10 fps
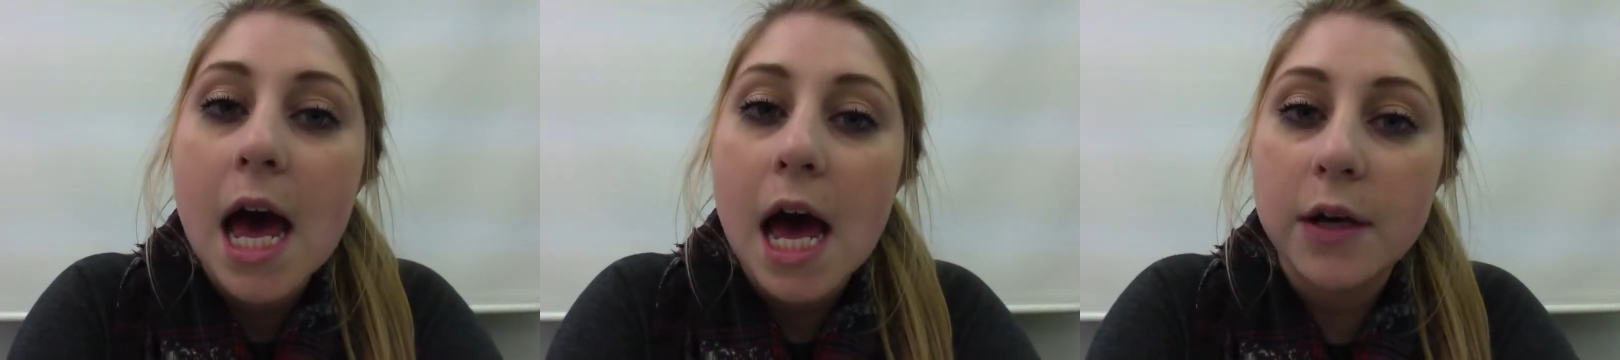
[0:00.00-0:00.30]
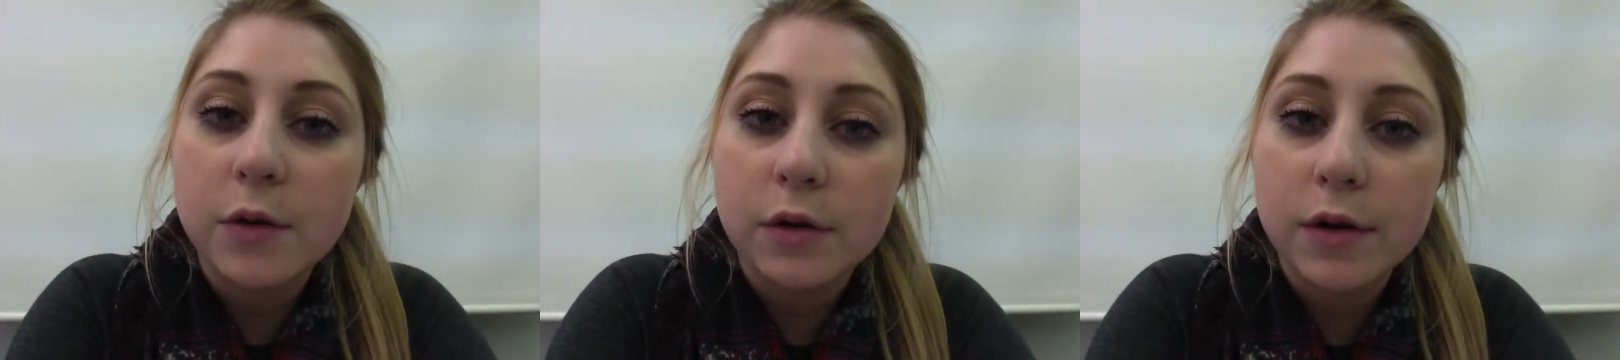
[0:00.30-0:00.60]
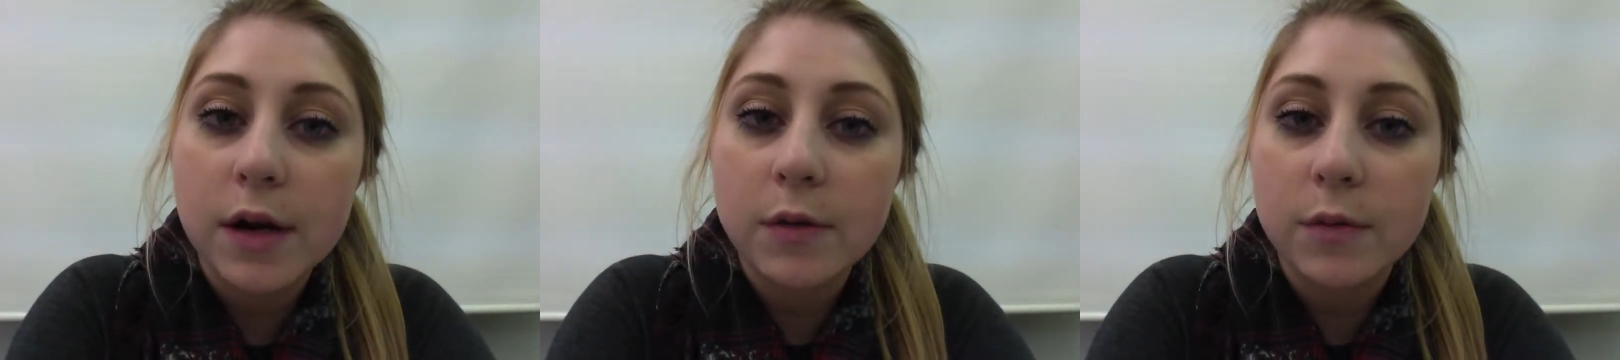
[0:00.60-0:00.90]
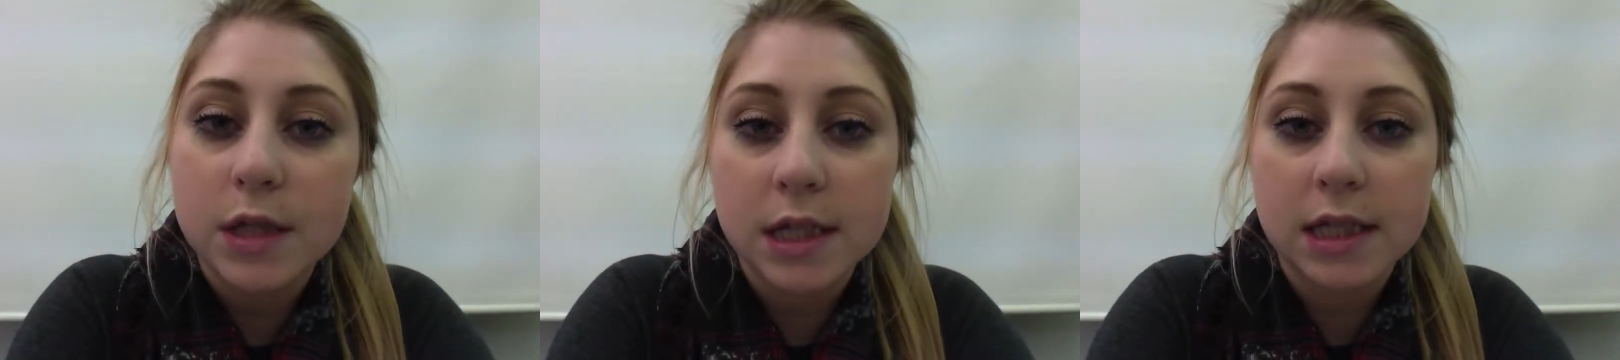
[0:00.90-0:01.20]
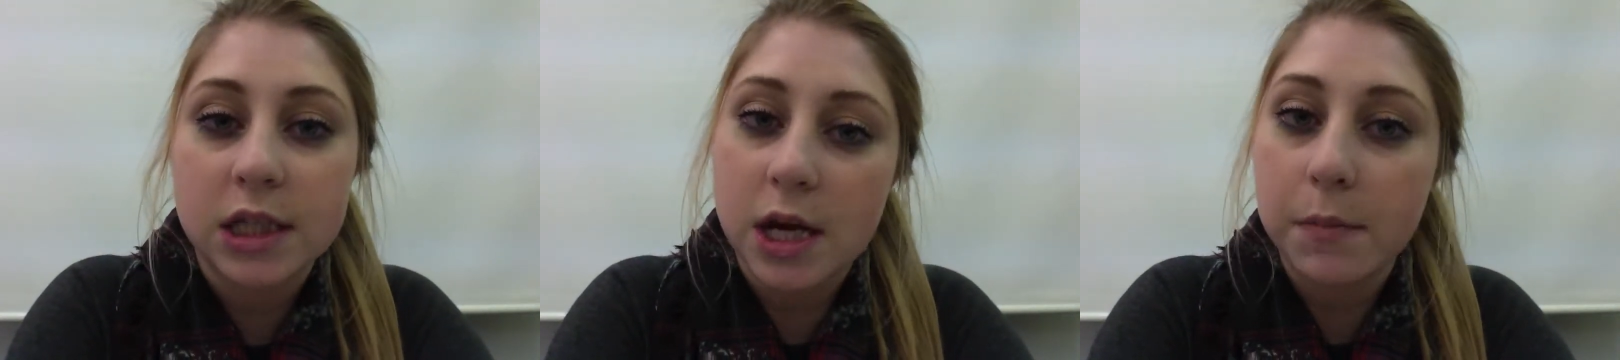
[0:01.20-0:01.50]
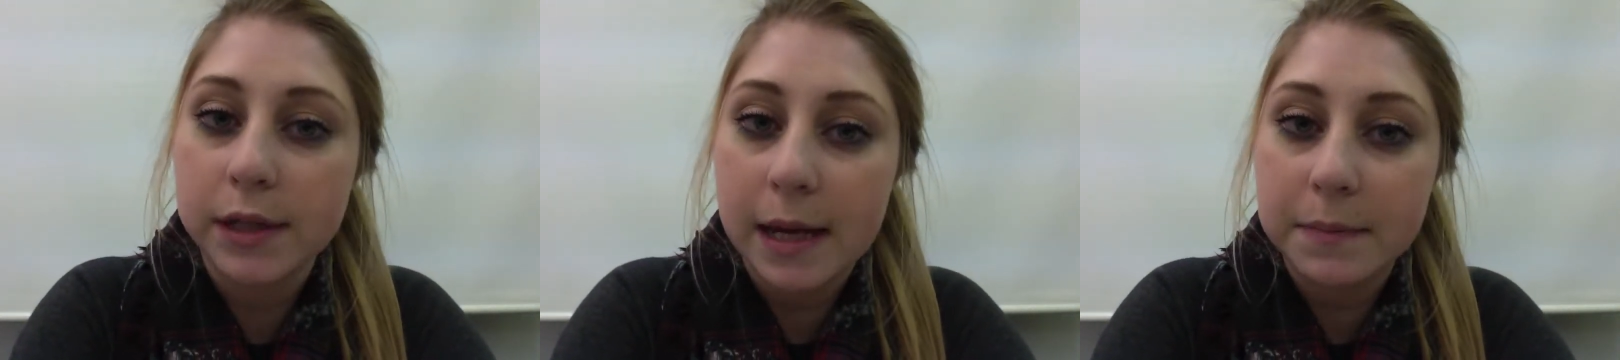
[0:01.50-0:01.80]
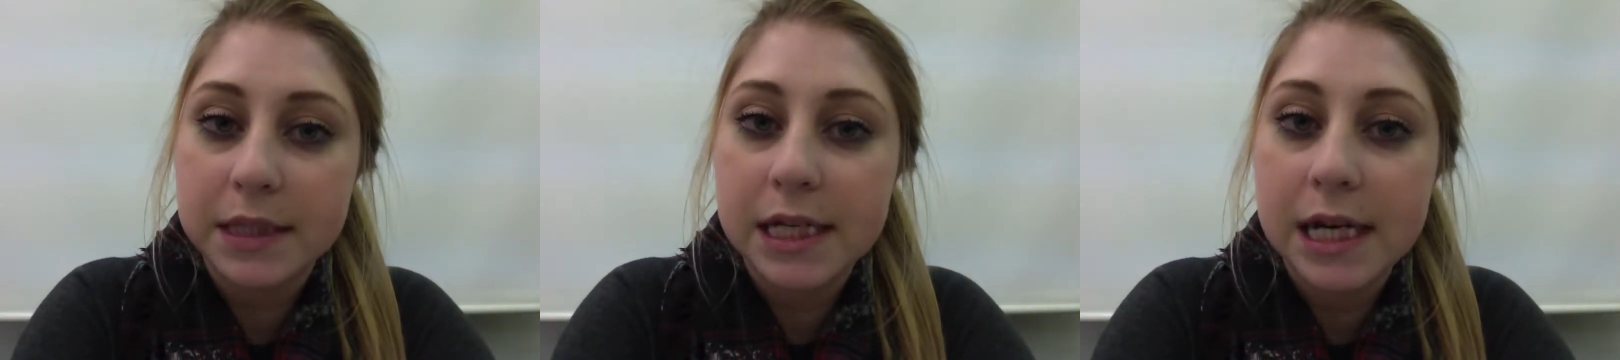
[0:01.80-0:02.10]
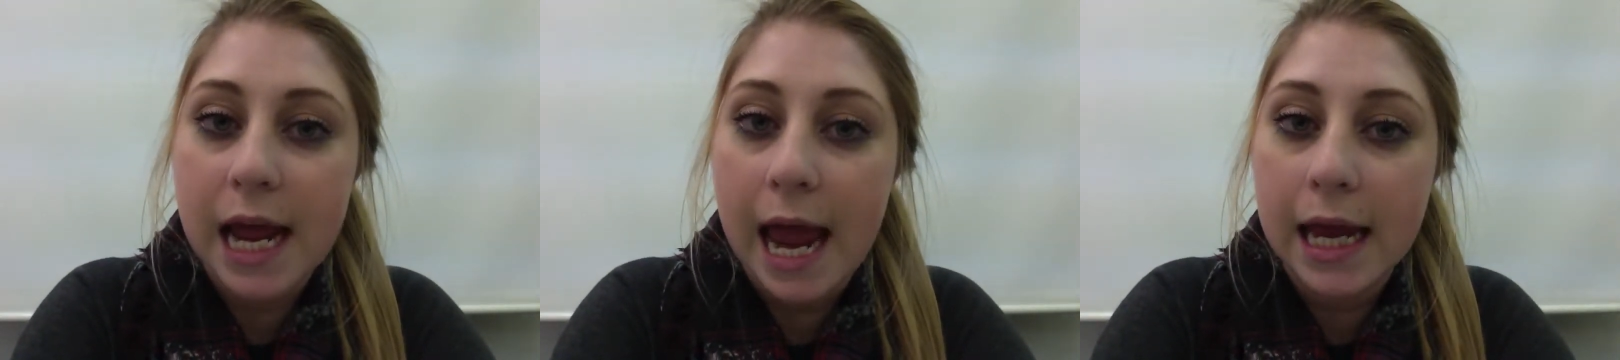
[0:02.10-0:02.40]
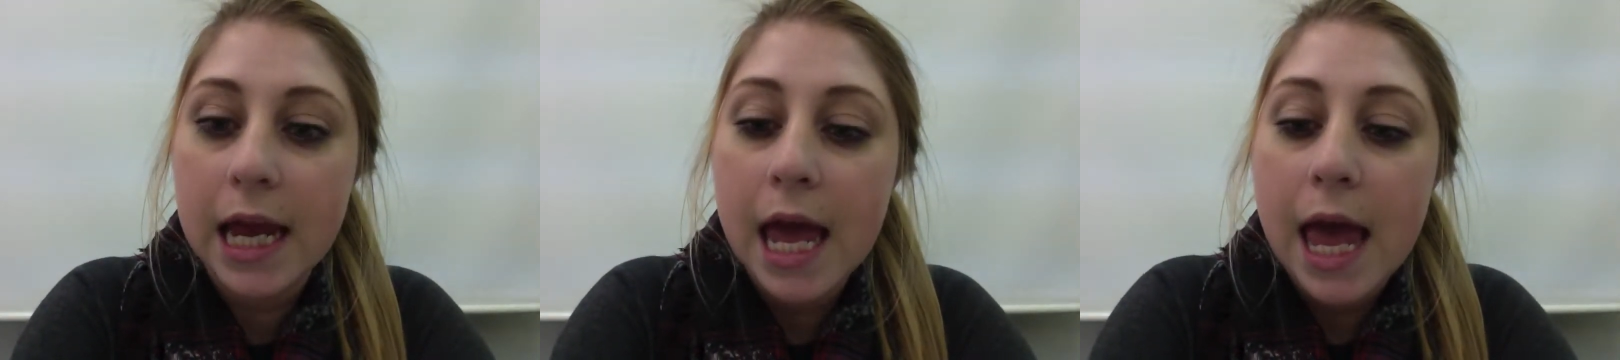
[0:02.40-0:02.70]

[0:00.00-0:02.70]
a nucleoid, which is jumbled up DNA,